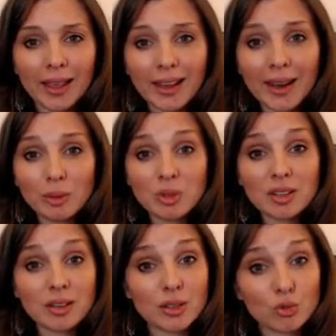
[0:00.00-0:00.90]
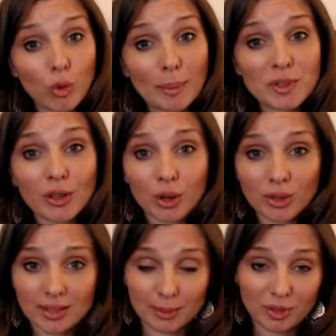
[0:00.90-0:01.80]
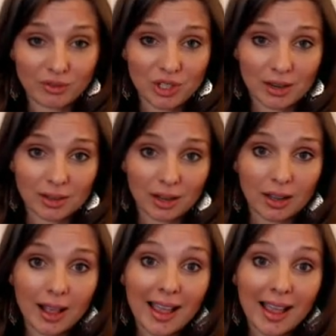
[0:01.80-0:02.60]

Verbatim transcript: It aims to disrupt the concept of gender,